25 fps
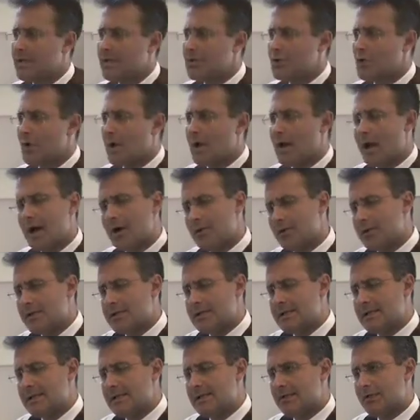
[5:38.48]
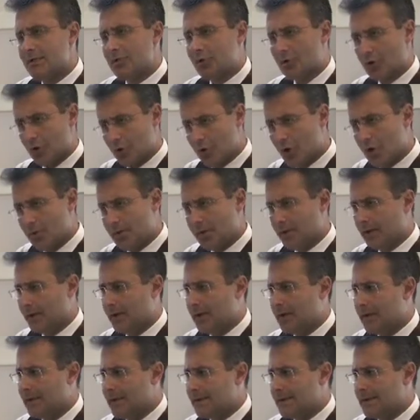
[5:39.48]
is that you allow the skin to
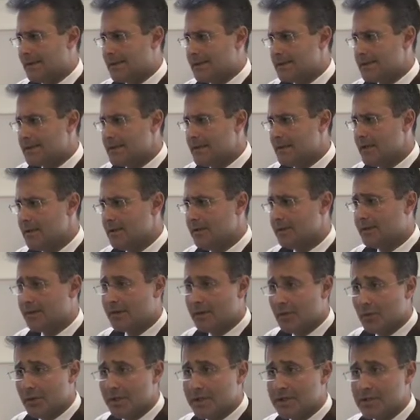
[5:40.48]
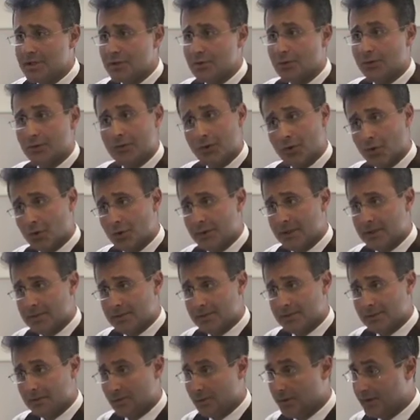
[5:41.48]
recover, and that's say 3 weeks to 4
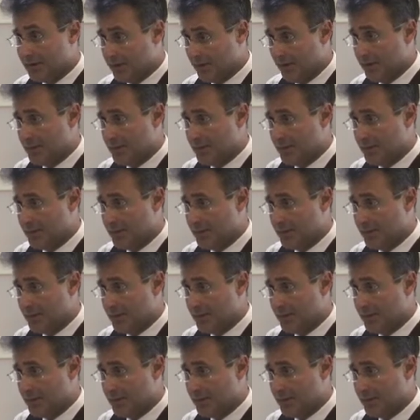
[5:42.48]
weeks between